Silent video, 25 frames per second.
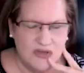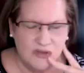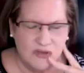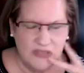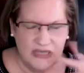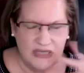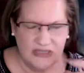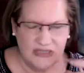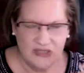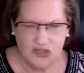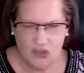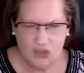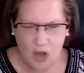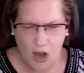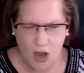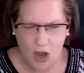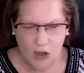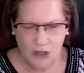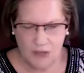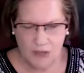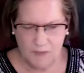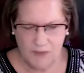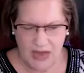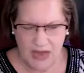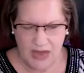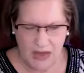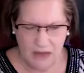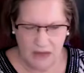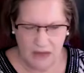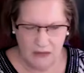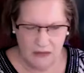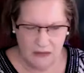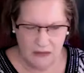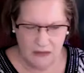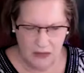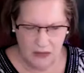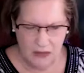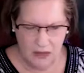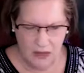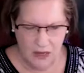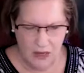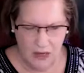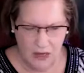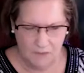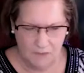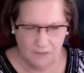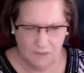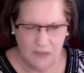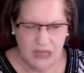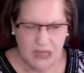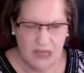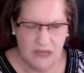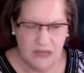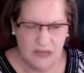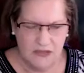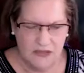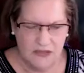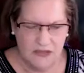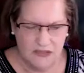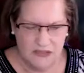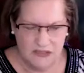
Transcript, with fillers: So let's talk about um, the